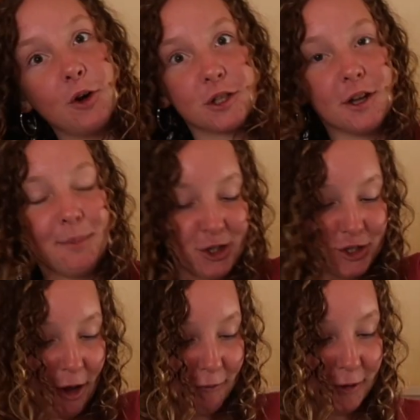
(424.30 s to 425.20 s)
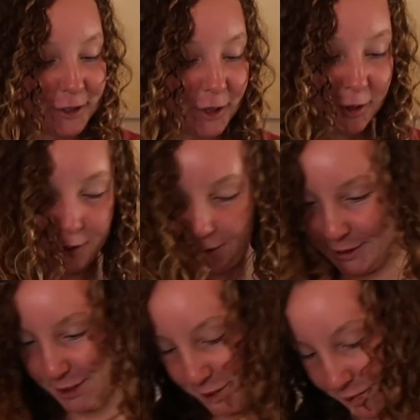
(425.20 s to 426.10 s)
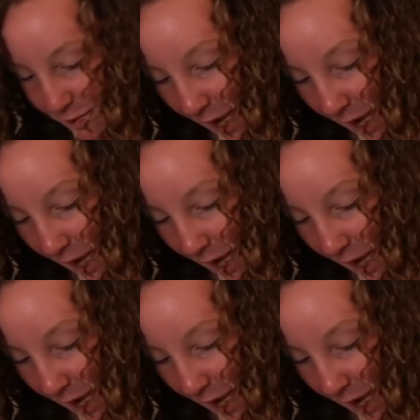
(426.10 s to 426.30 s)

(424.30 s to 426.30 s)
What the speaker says: I've got so much stuff, it's so good to just